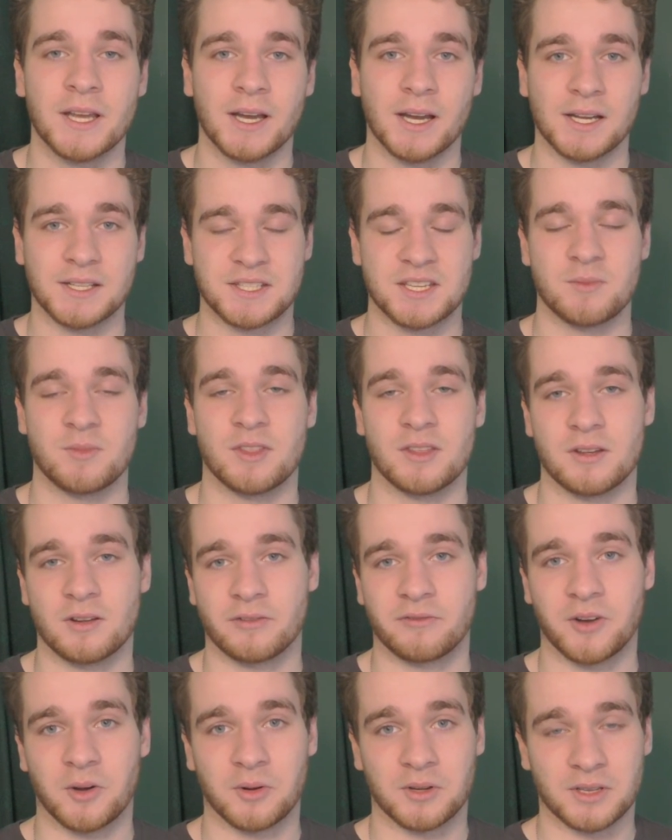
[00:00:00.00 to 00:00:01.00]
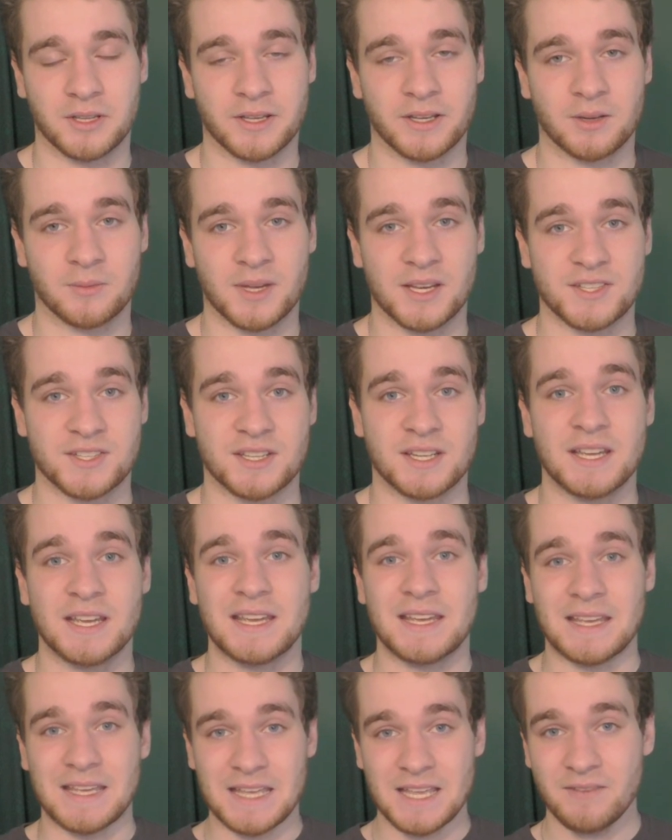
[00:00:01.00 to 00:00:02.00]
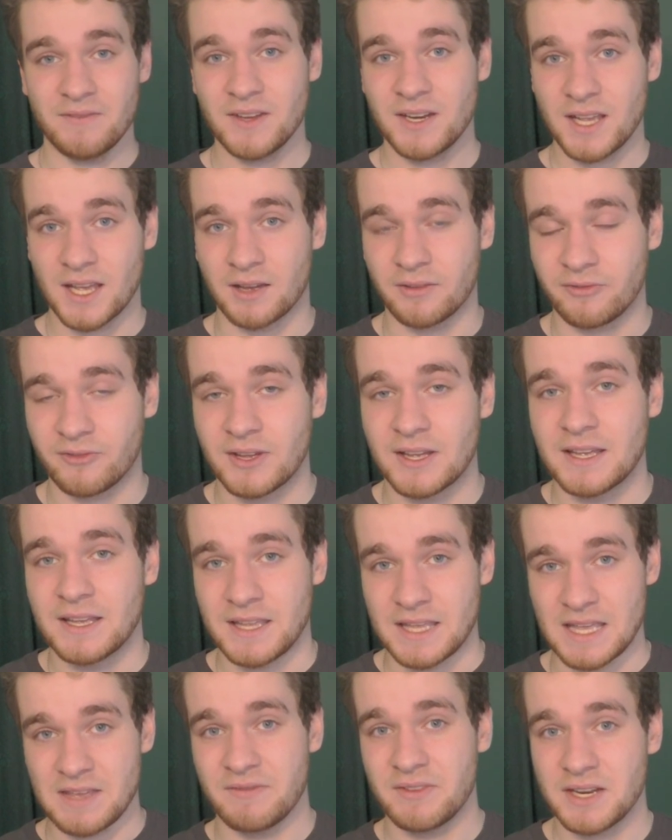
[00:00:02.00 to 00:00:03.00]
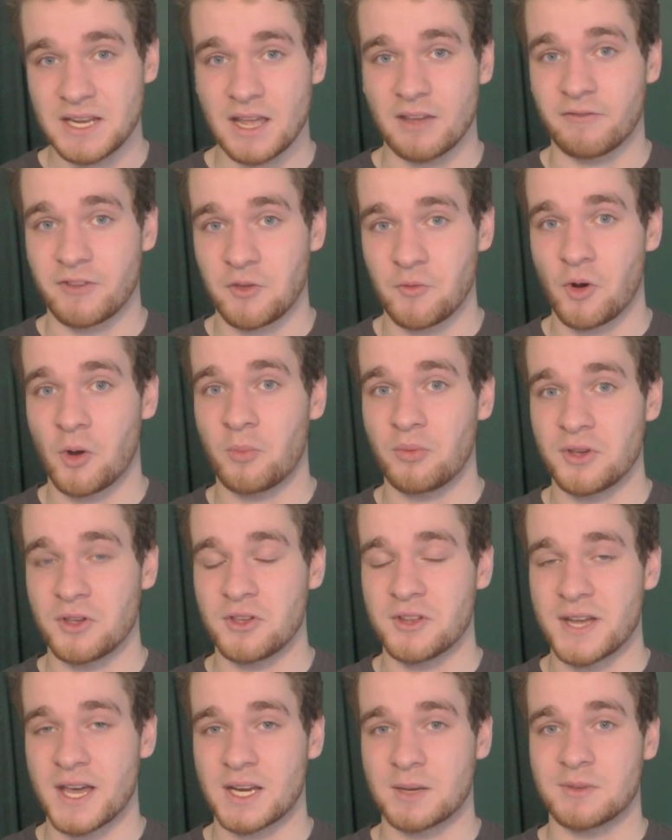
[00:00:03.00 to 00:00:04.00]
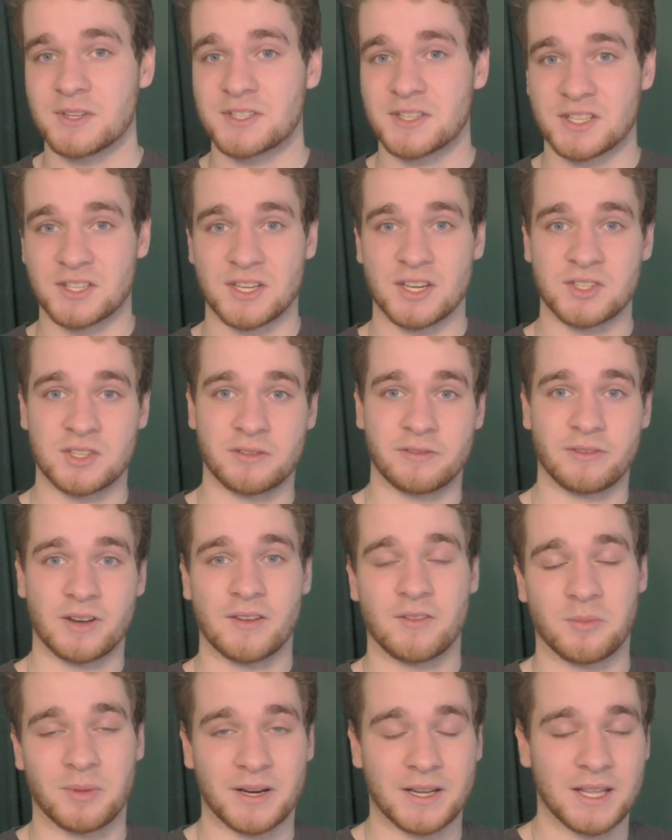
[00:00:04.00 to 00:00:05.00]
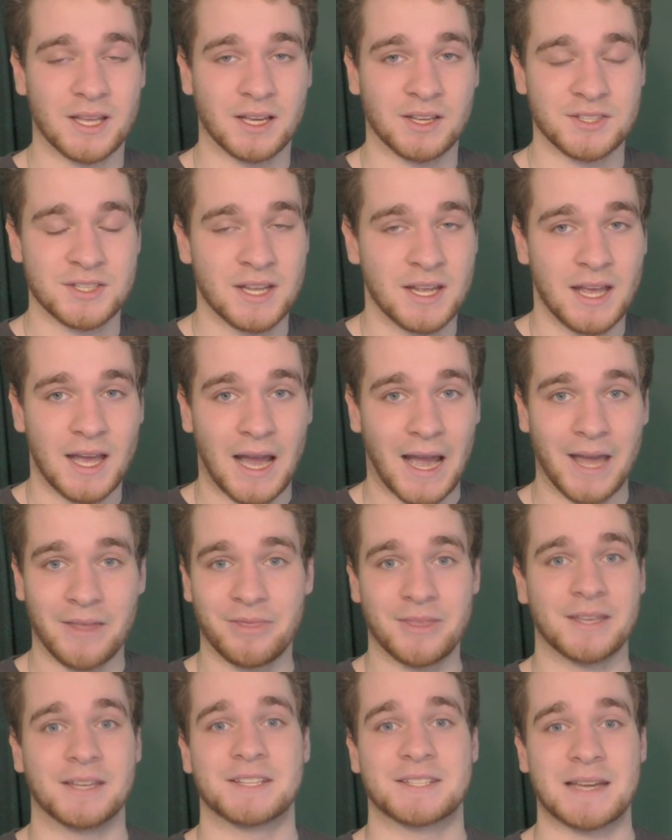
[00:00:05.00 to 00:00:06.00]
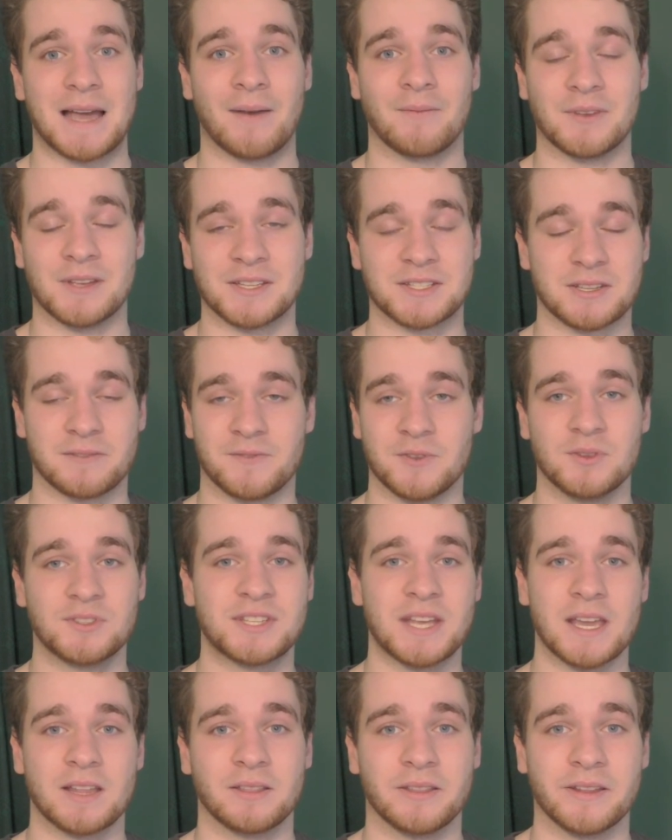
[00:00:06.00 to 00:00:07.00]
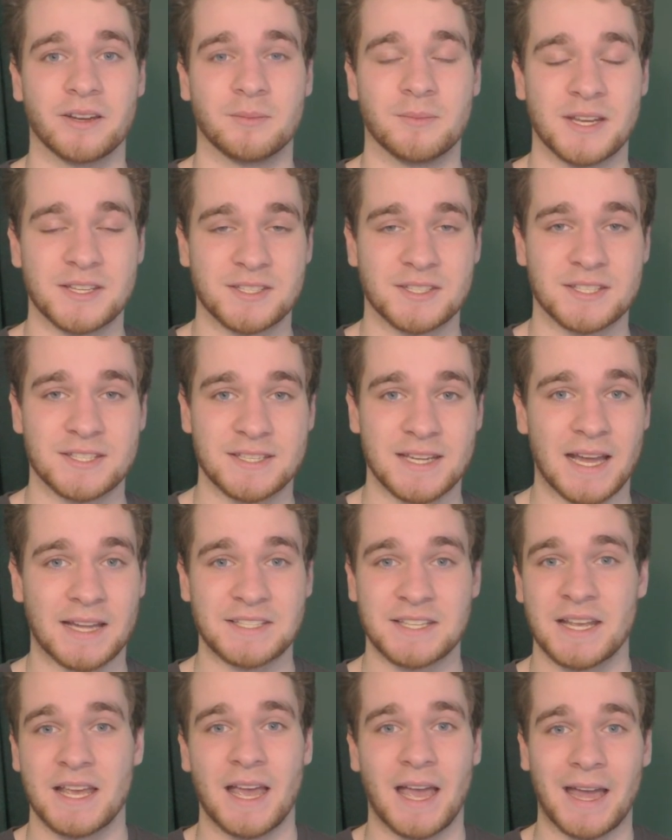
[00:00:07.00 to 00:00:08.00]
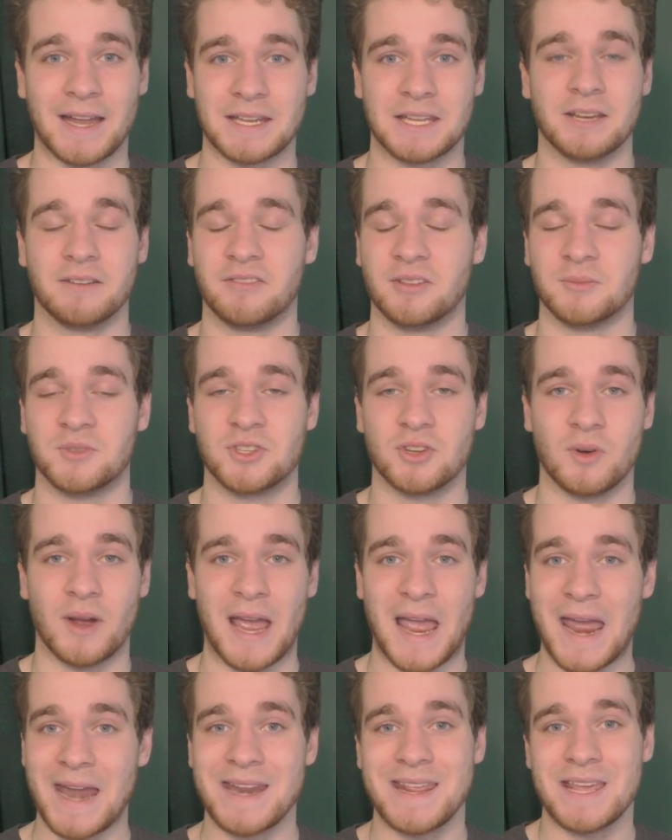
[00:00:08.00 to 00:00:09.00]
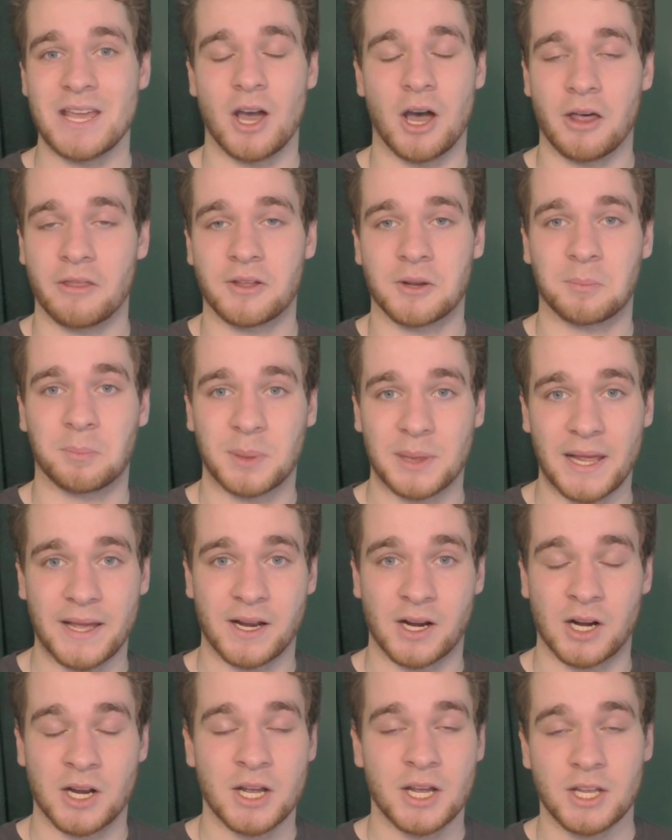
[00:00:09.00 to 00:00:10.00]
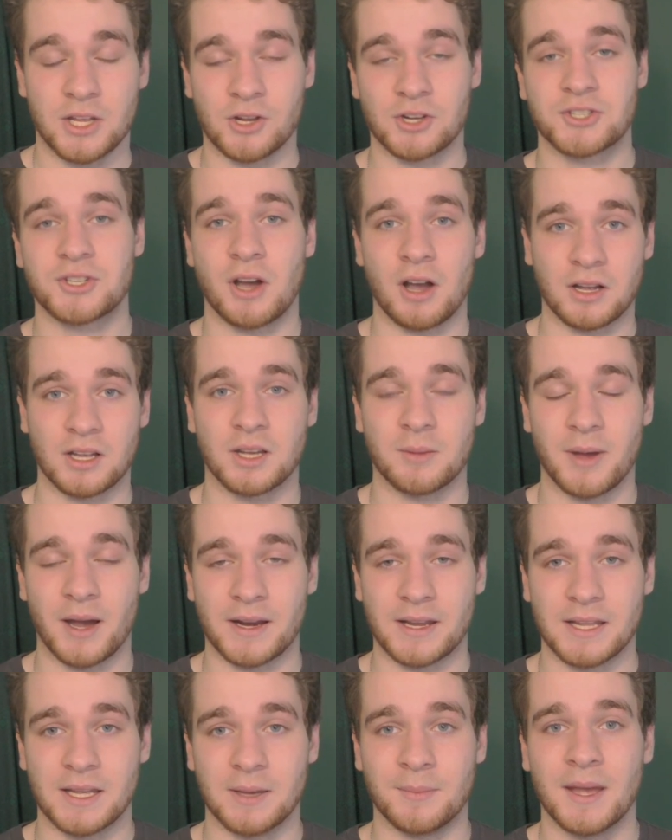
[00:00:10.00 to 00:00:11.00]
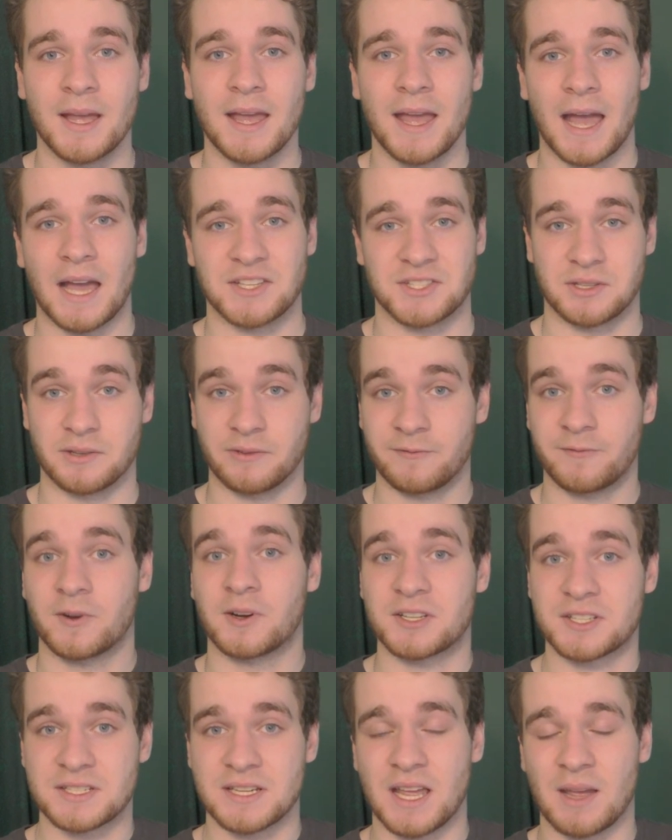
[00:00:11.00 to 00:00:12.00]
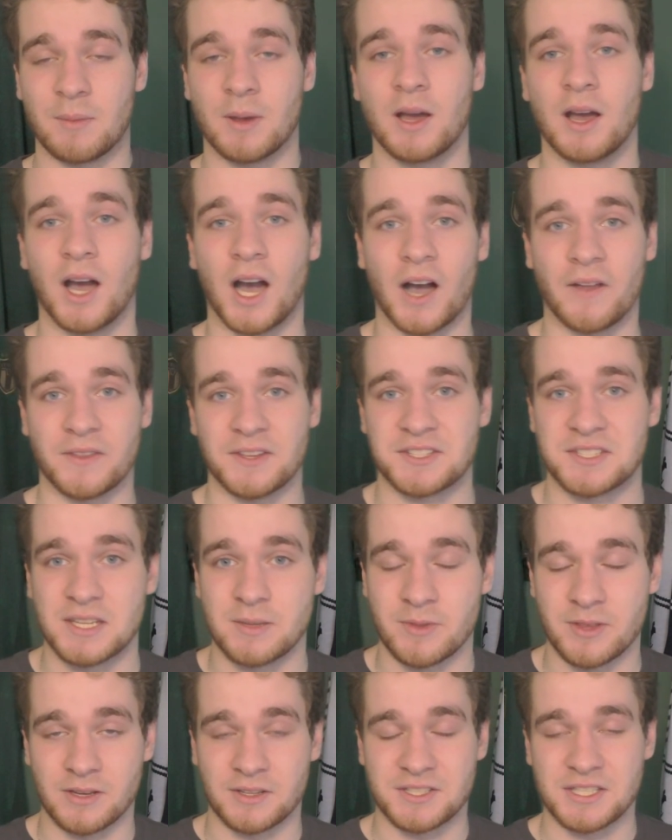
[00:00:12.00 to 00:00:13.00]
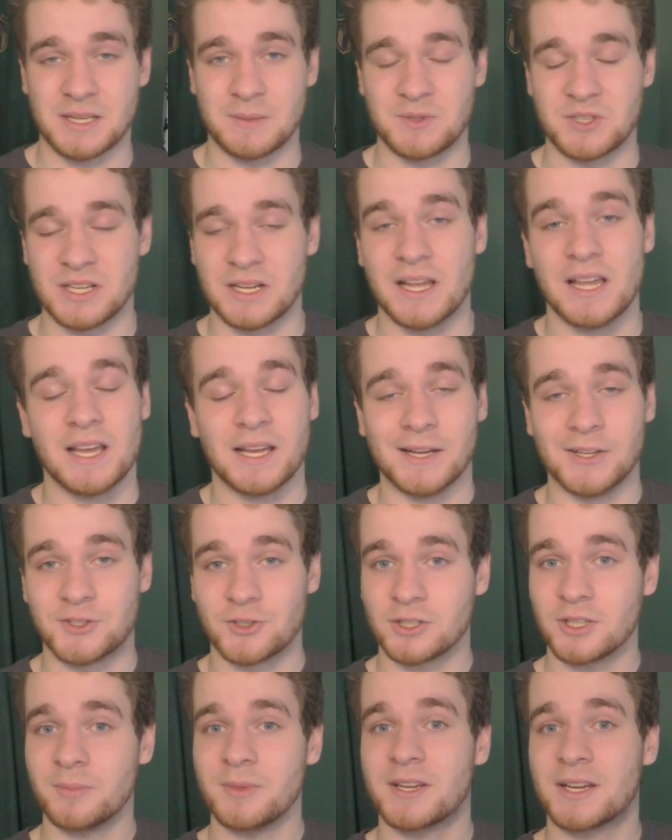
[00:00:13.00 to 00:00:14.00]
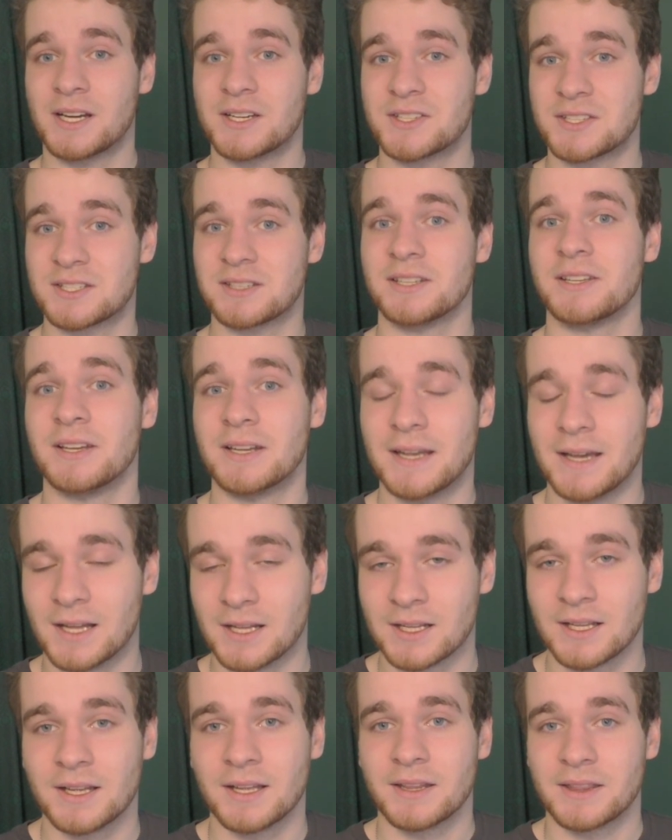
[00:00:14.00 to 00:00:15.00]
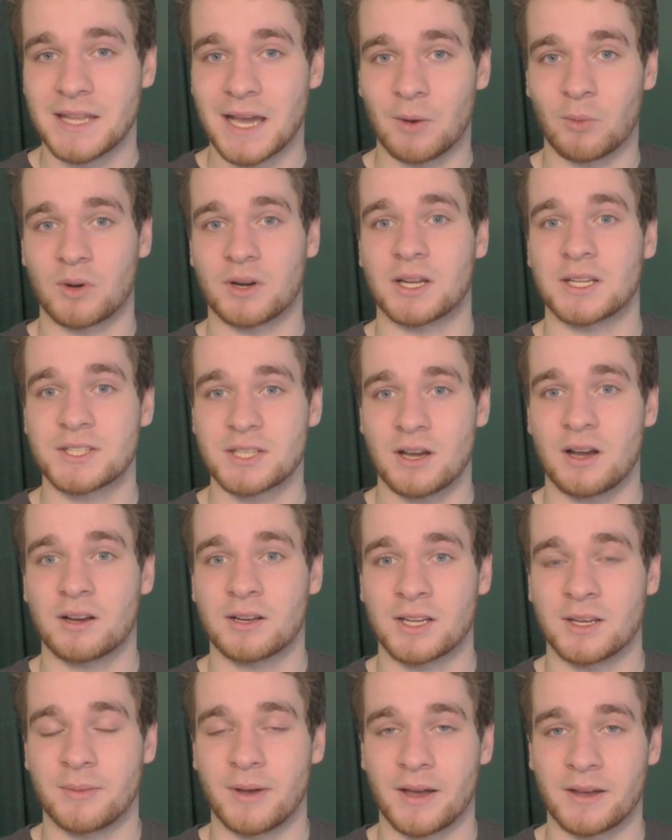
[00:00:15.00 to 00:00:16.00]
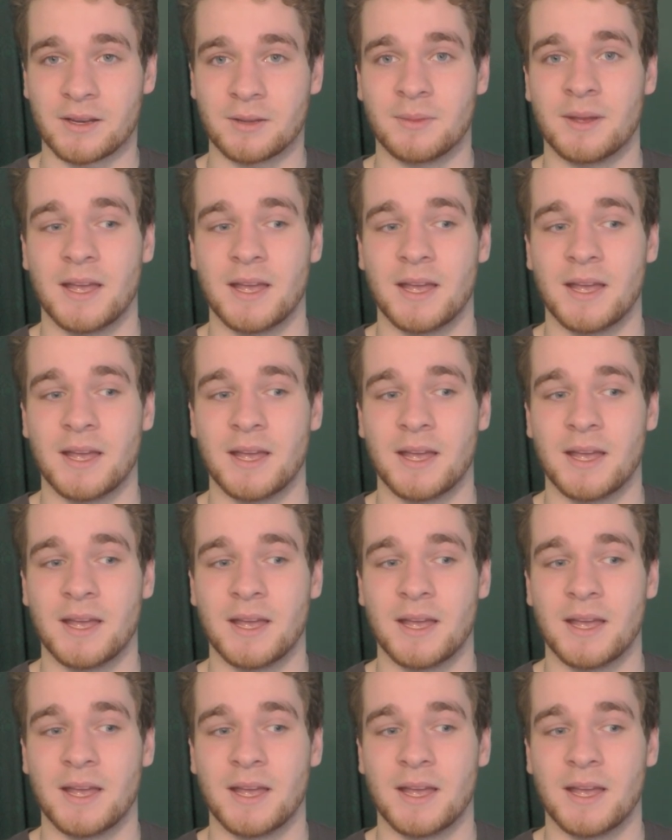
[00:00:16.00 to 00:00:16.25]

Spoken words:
a team of the year forward, Lionel Messi. Even if he won't be a unanimous decision for everybody else, I think it's obvious. If you take Lionel Messi's stats and give them to any other player, you're talking about him as the first name on this team of the year team sheet. It's only because it's Lionel that we're not talking about him